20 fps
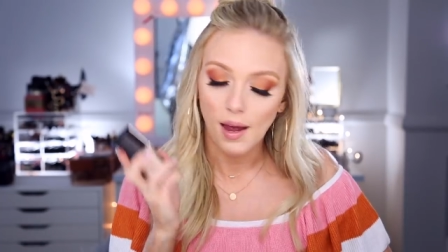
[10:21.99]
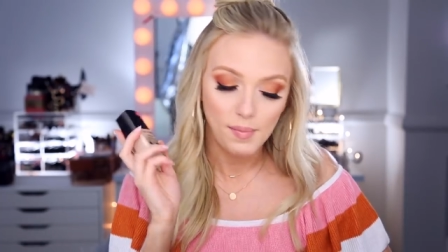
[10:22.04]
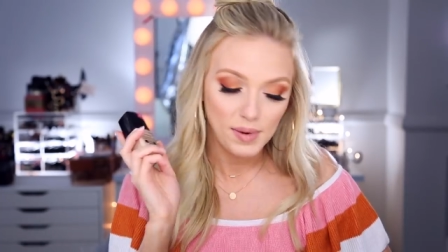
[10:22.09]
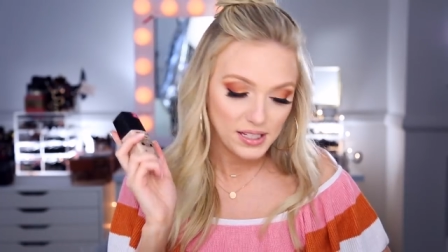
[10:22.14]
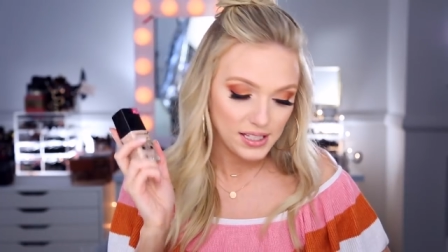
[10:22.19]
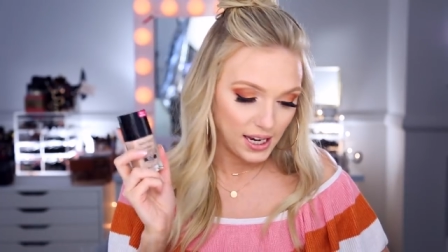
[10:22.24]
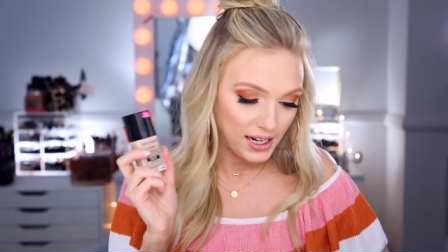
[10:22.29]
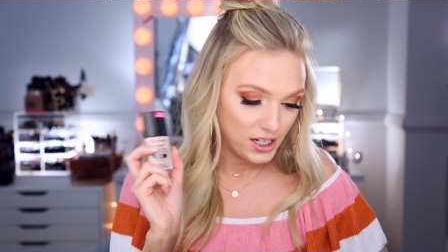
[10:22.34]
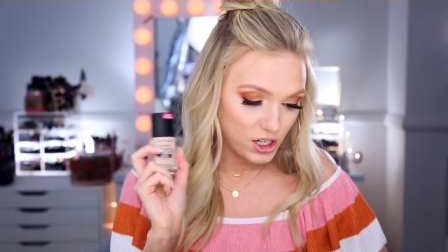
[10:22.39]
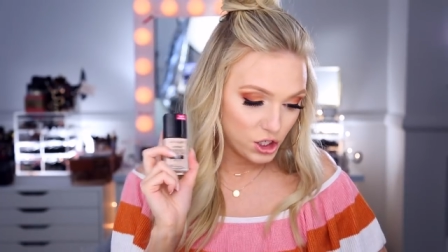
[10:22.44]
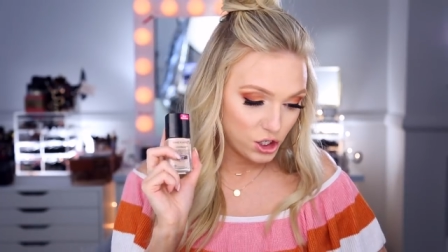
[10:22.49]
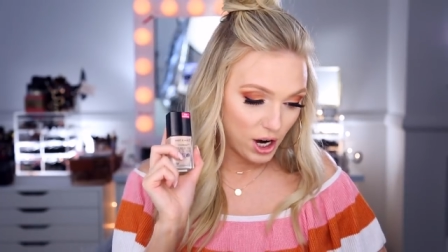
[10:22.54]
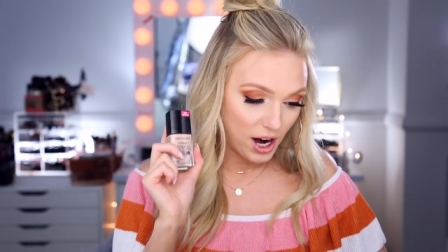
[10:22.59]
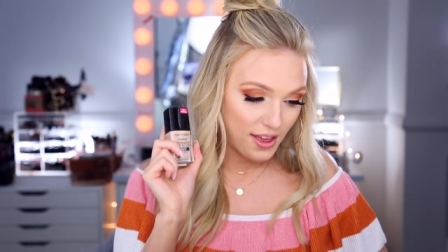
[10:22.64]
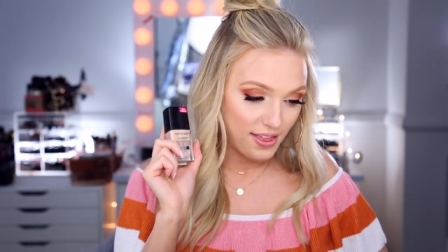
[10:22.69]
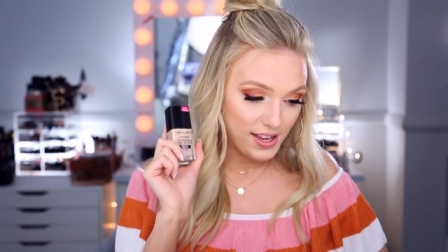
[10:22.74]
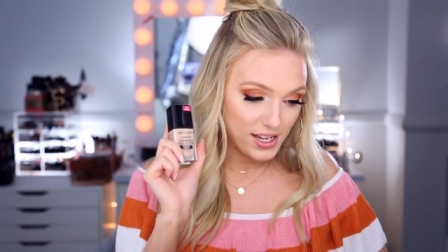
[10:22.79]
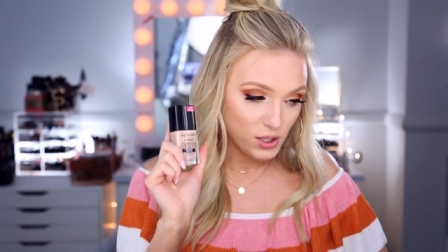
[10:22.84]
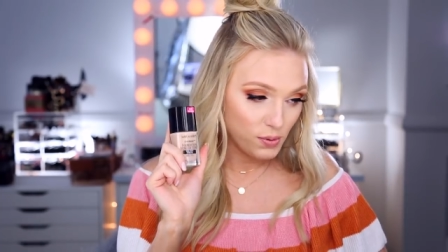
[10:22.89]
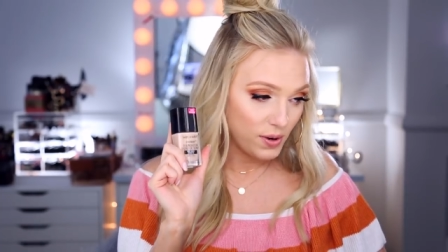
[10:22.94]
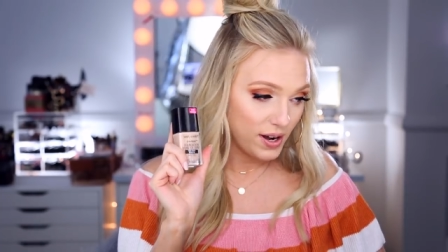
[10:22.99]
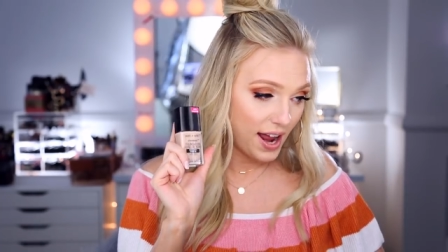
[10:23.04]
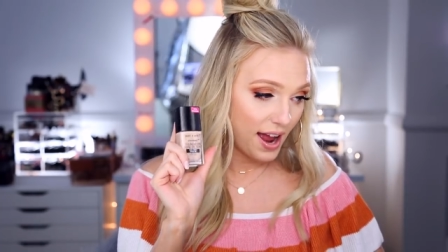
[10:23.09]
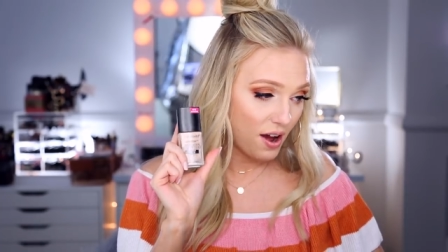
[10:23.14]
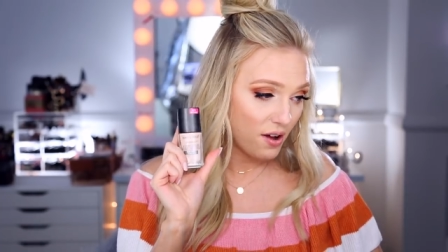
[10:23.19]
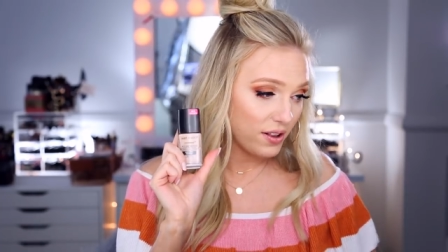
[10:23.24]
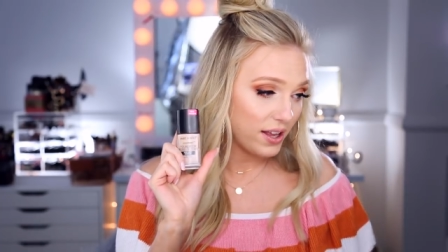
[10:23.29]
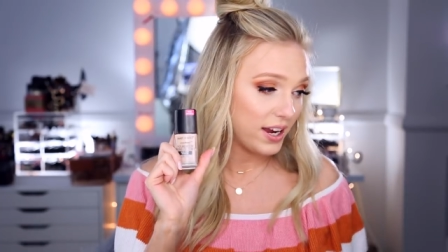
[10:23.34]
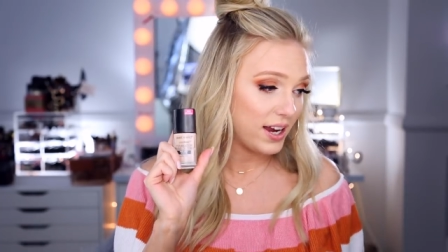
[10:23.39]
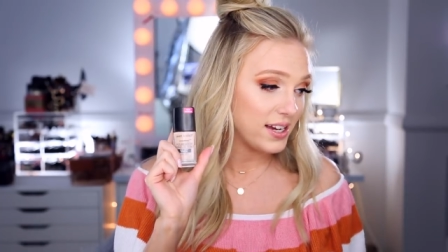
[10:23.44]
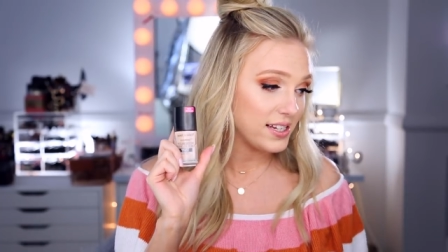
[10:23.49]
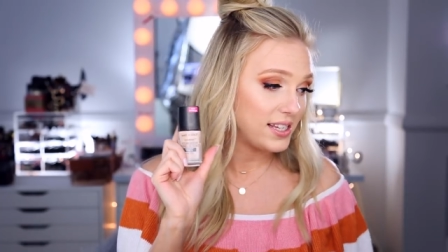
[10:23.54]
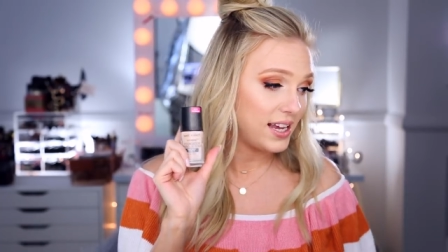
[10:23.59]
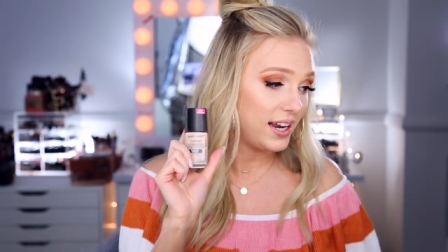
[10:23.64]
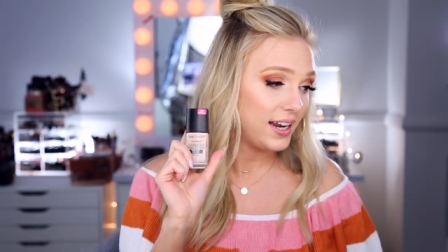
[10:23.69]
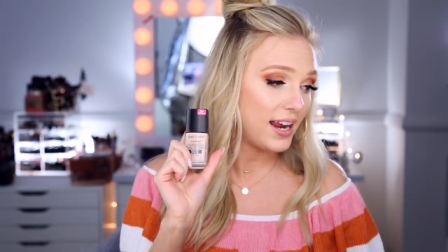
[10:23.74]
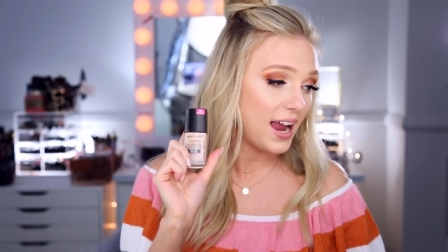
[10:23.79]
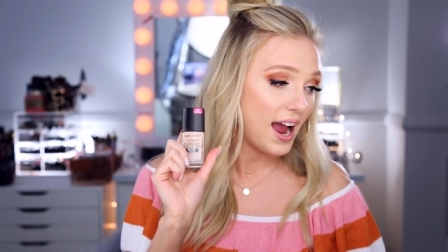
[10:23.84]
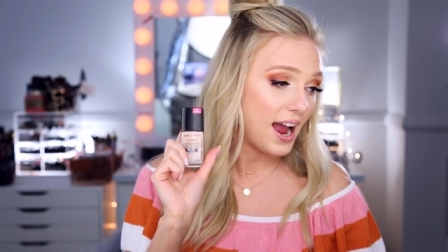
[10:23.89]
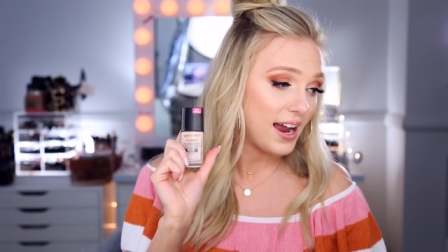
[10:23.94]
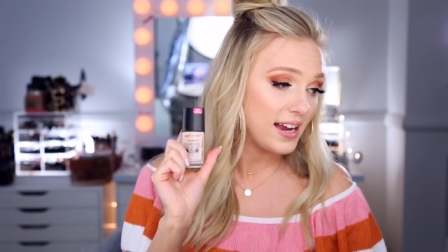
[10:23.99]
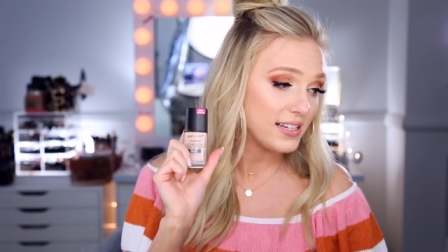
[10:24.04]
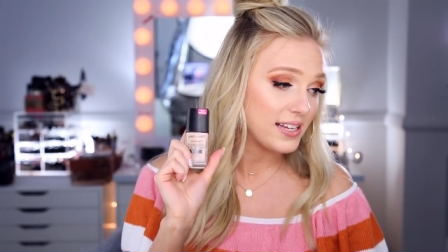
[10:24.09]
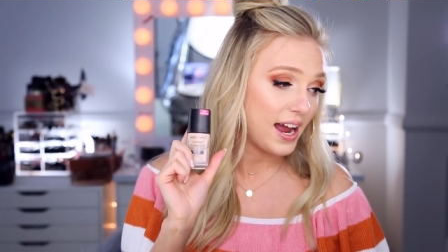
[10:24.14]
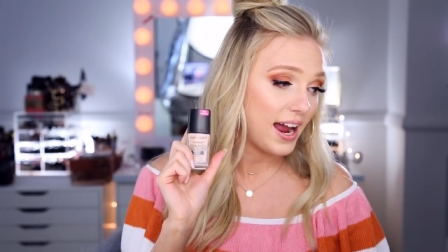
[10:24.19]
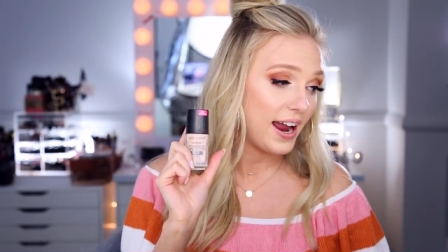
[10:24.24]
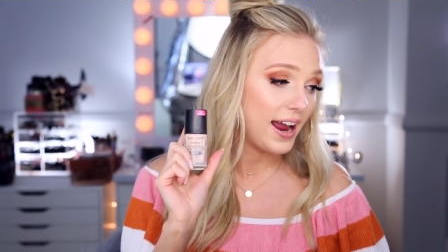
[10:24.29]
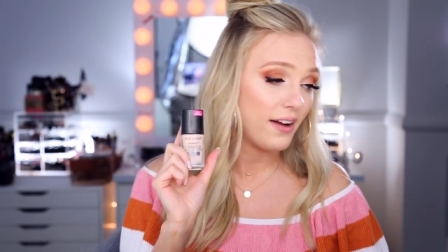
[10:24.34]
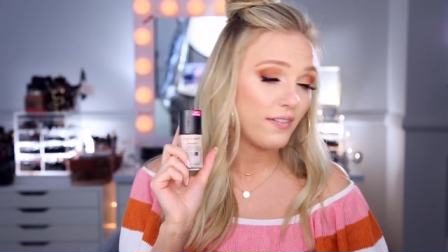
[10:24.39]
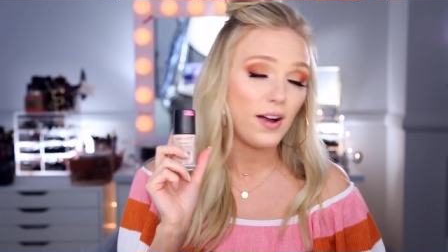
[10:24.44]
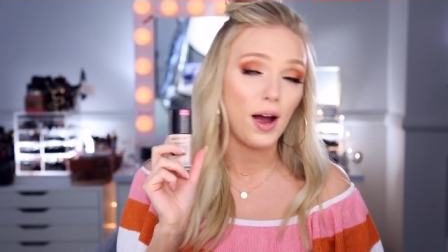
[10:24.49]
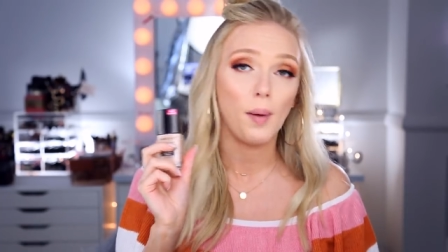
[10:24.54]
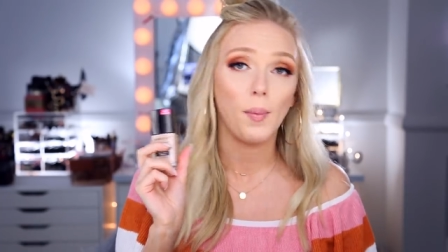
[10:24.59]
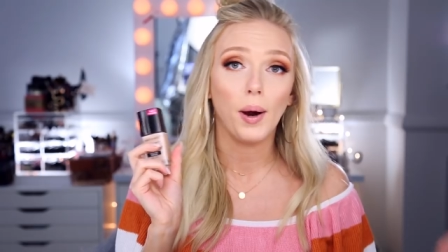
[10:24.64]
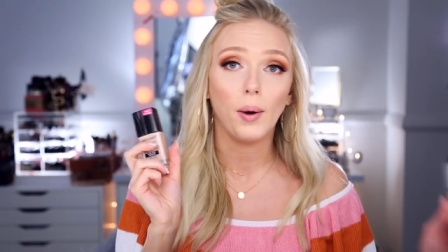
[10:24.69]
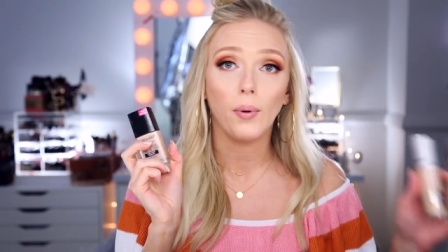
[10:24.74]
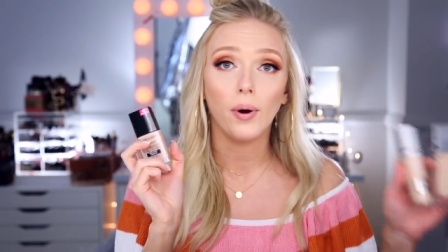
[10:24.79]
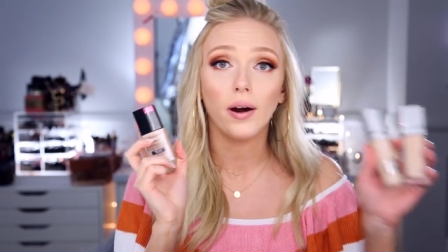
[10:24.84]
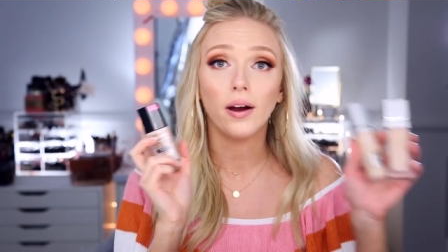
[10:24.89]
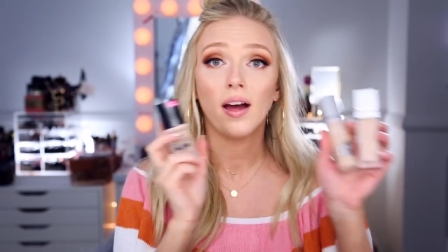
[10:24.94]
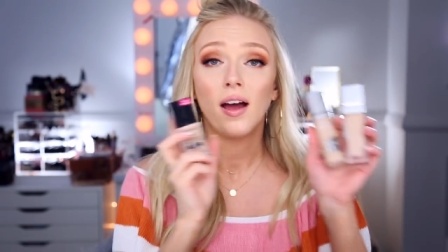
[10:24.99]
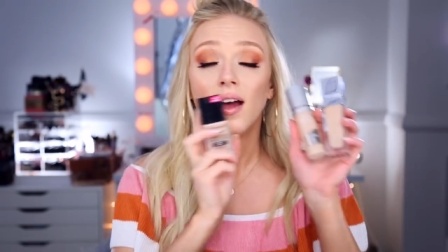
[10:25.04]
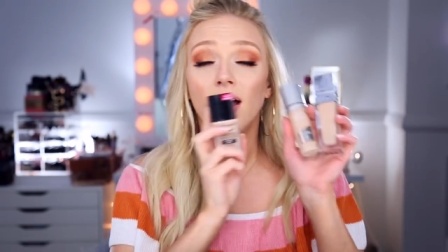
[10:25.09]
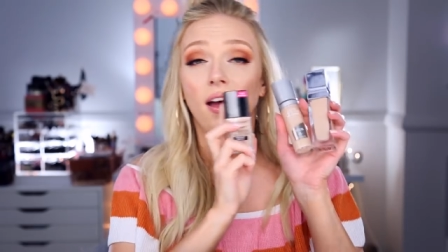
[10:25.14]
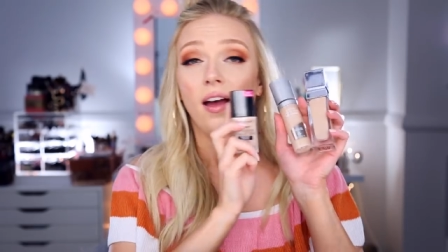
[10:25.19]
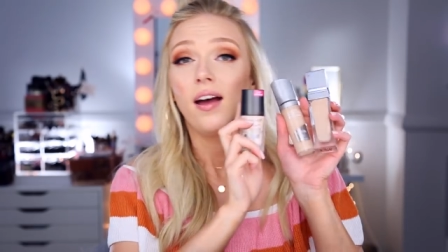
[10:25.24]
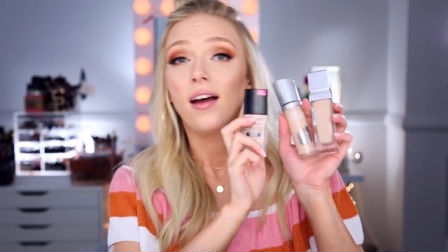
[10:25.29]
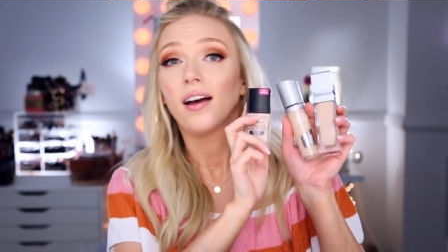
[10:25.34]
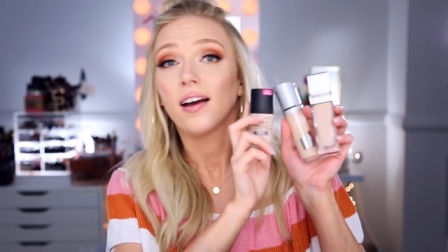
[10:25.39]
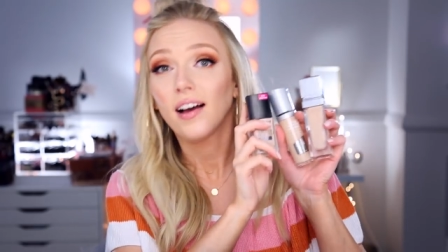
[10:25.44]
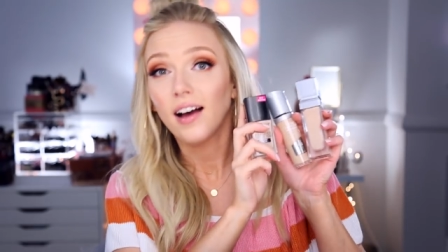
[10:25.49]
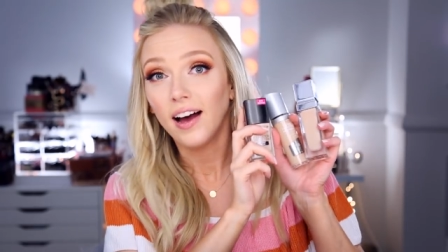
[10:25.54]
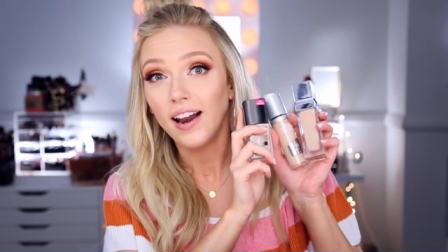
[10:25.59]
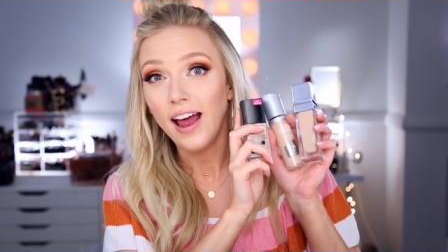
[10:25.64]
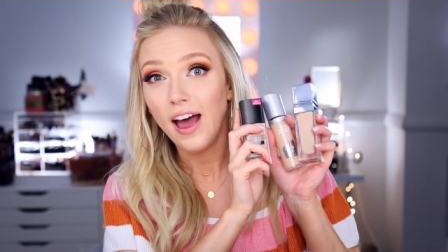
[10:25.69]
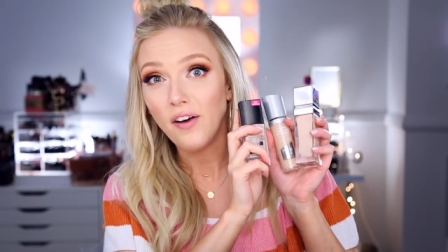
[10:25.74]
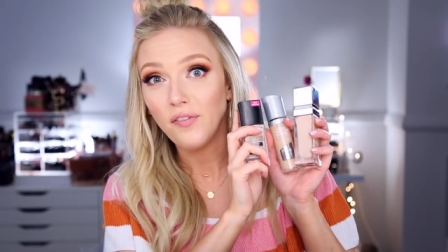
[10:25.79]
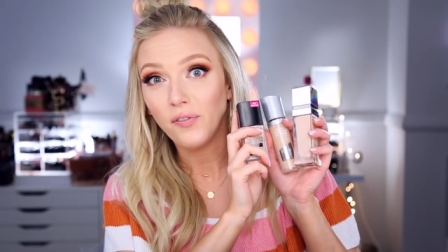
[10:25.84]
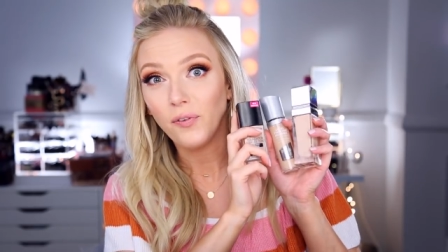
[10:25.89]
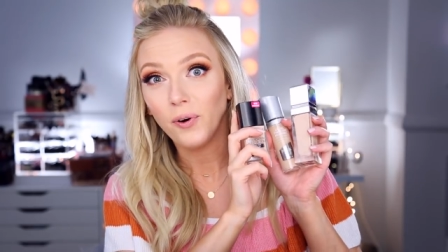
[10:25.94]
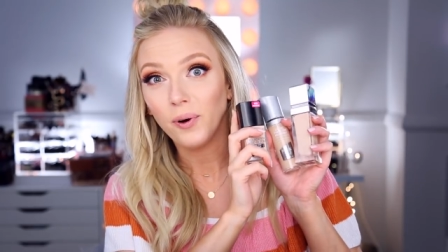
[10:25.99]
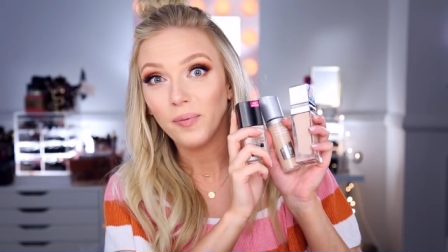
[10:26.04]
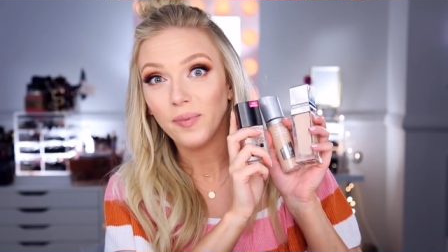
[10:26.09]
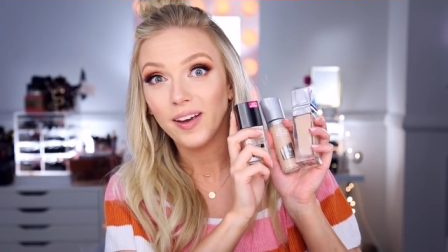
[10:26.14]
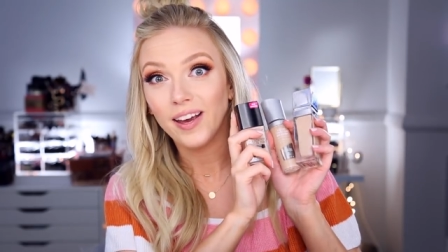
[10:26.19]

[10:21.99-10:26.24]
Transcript: I'm excited to try this one out. Like I said, guys, I got my work cut out for